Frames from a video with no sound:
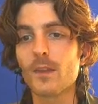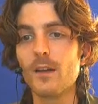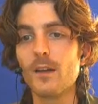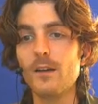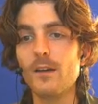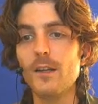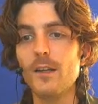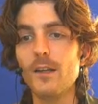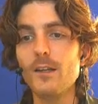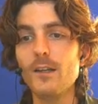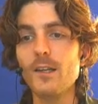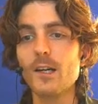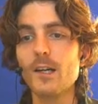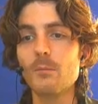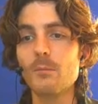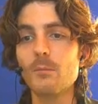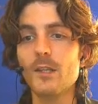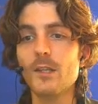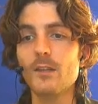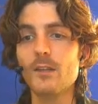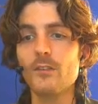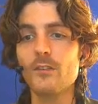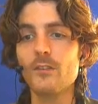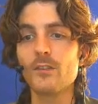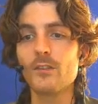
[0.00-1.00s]
Linear
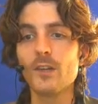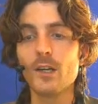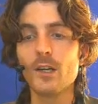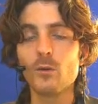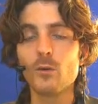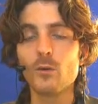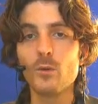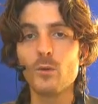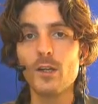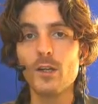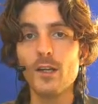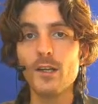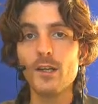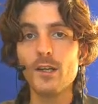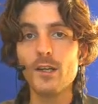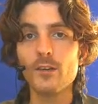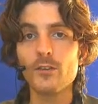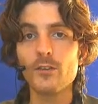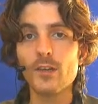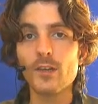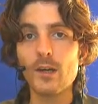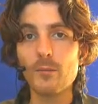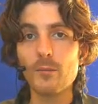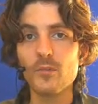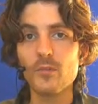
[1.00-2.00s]
means we link
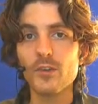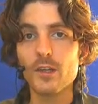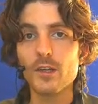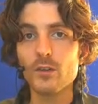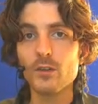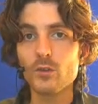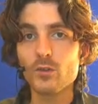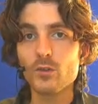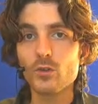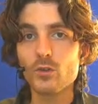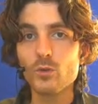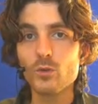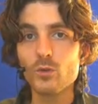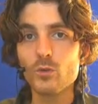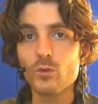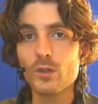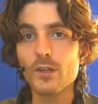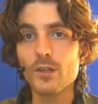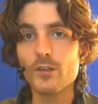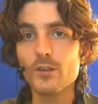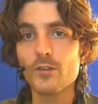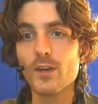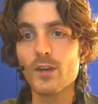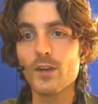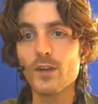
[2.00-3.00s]
something to
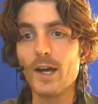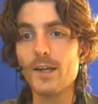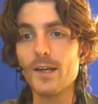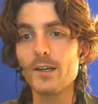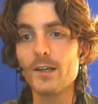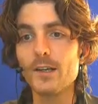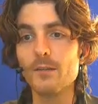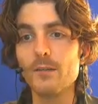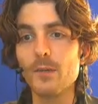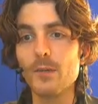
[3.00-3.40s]
a slider,